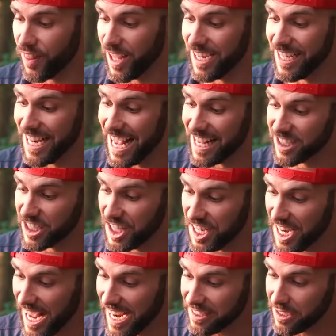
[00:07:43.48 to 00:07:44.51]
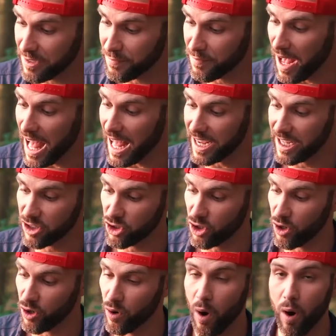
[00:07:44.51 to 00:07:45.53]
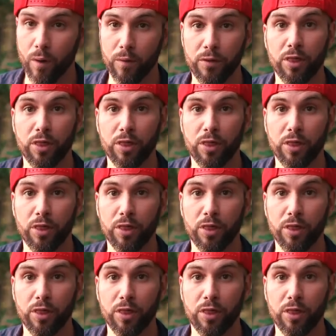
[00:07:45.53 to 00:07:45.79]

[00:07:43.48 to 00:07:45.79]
that it has a native ISO of